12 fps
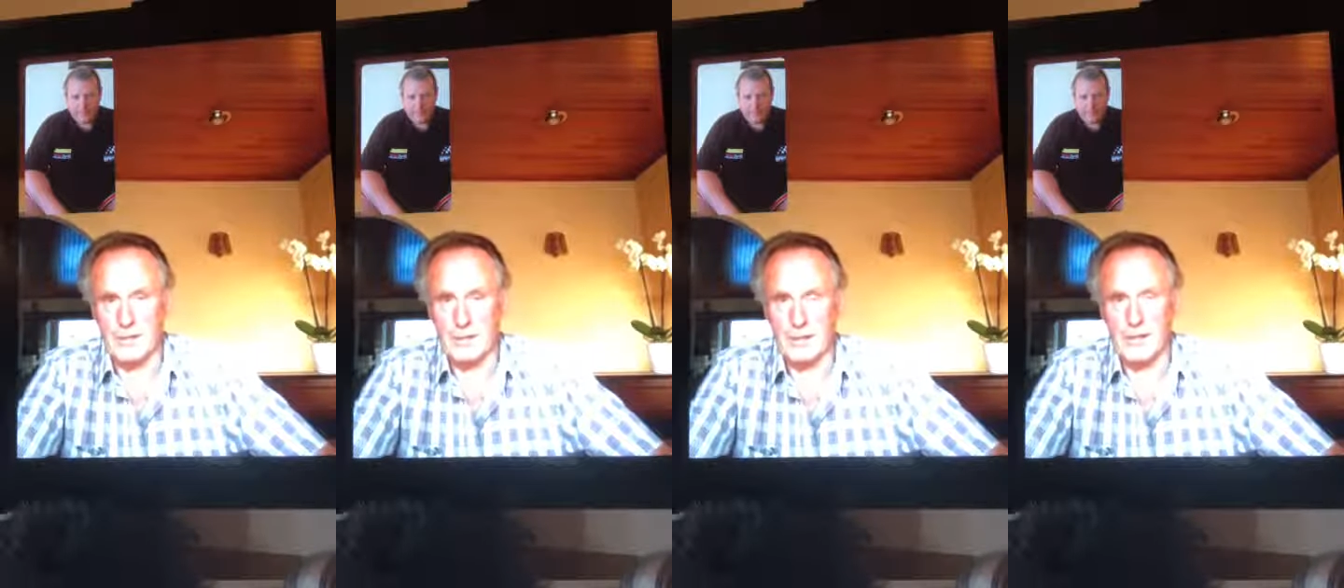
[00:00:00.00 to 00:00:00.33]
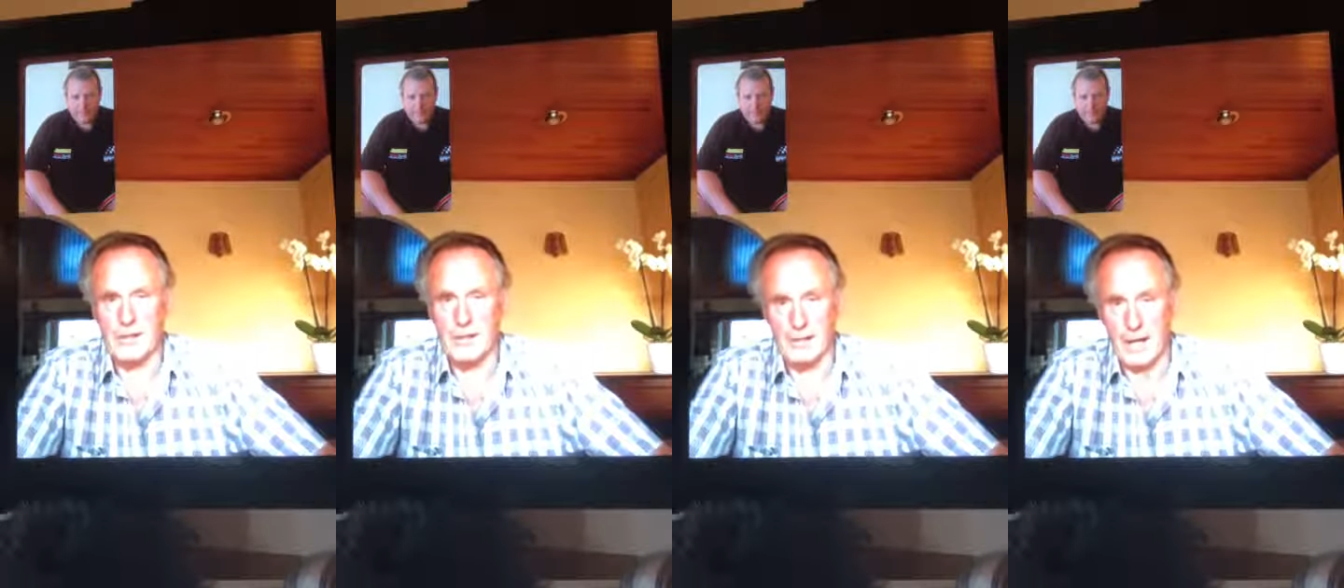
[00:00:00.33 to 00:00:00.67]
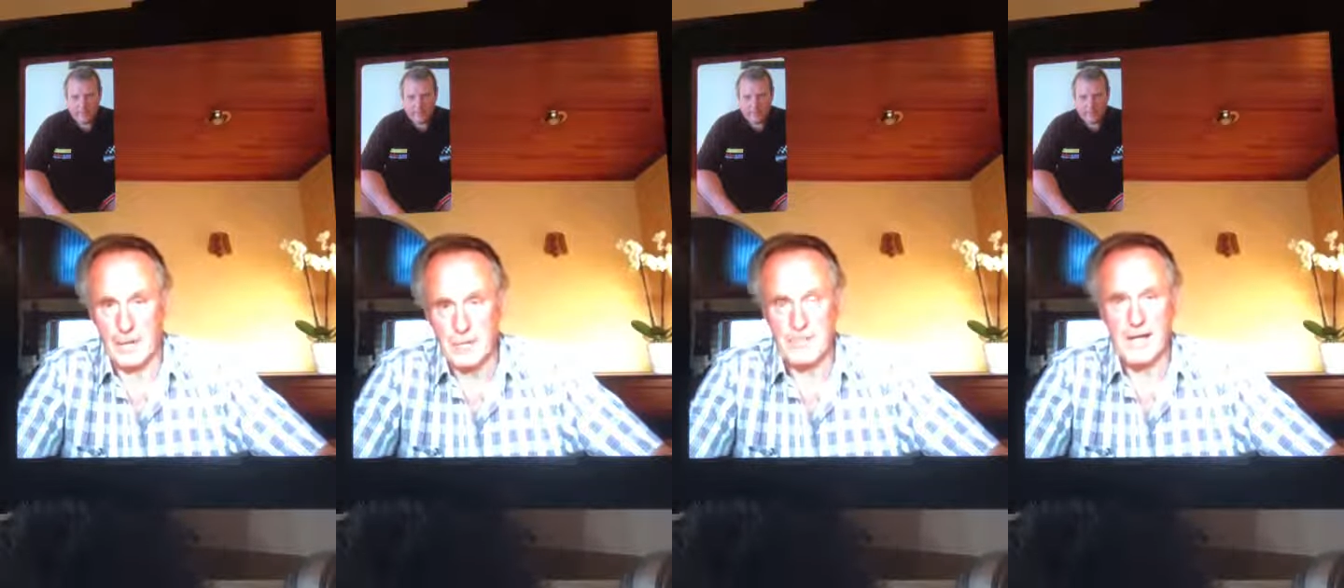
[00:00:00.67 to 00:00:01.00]
your
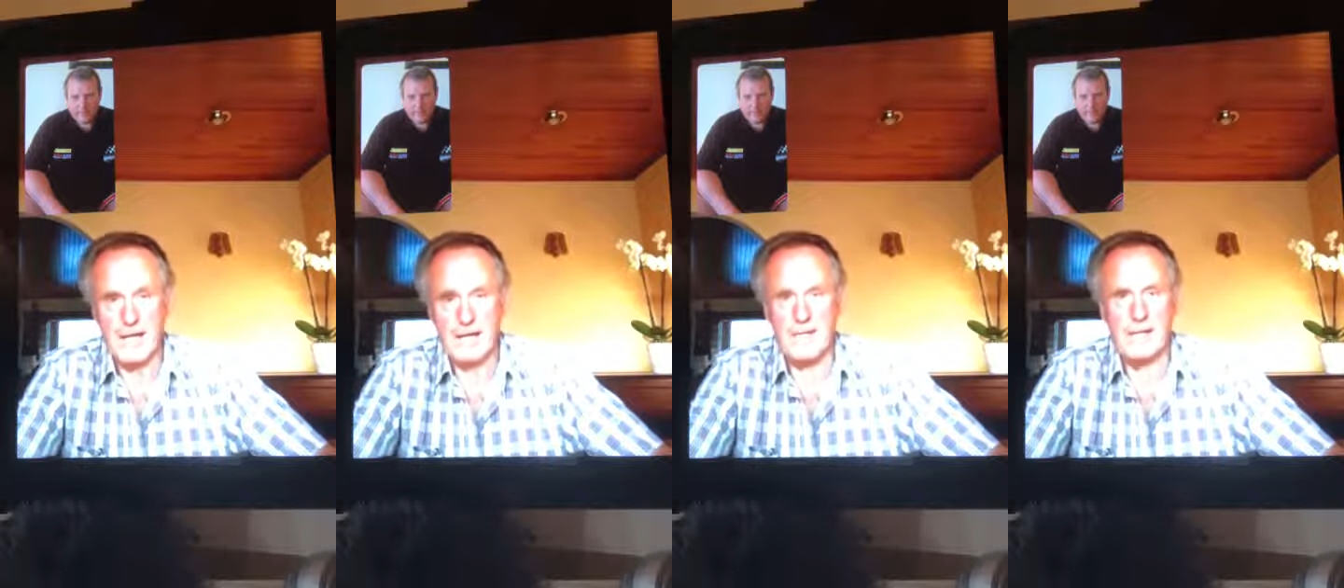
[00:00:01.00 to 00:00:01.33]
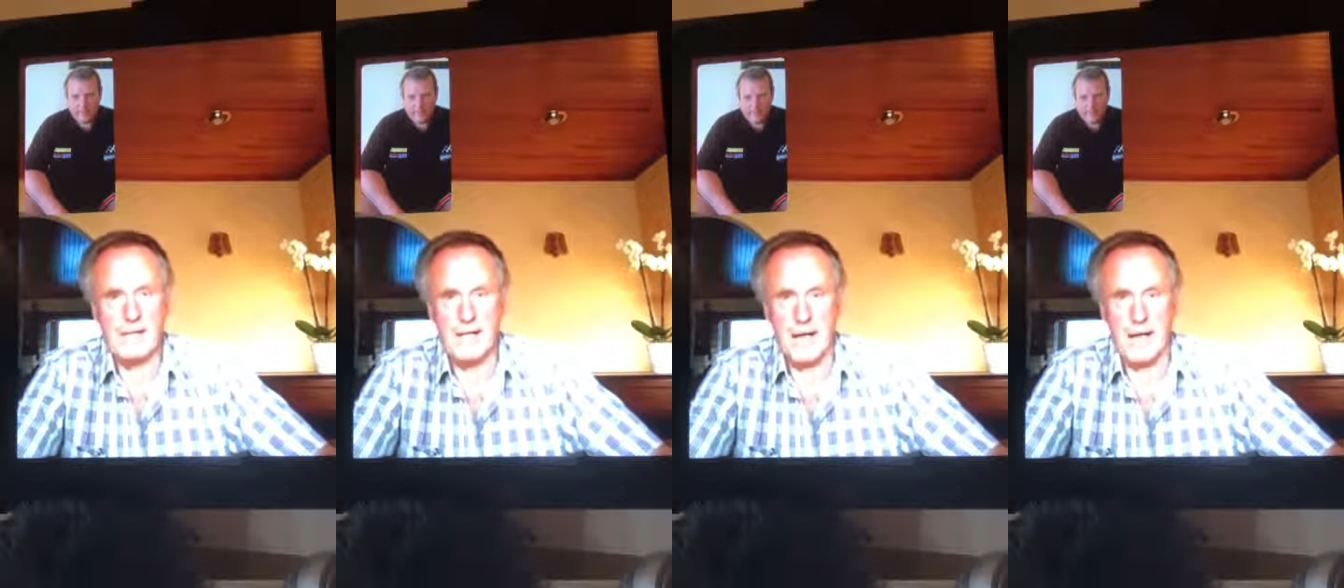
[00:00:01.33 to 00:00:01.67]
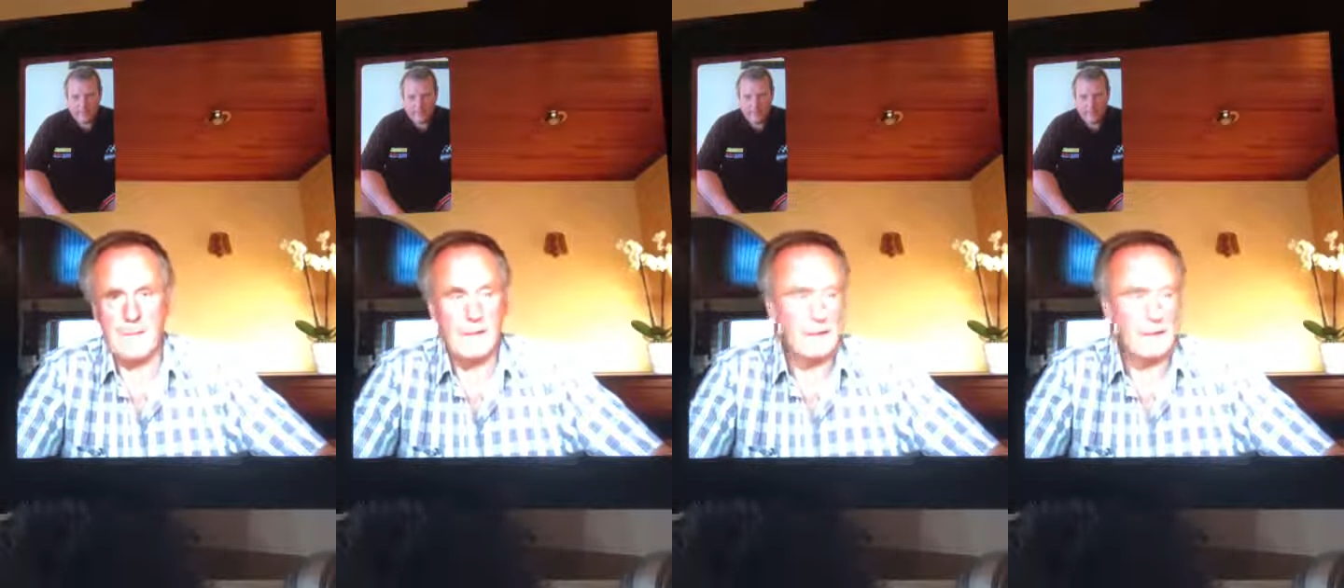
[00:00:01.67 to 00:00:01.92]
outside every time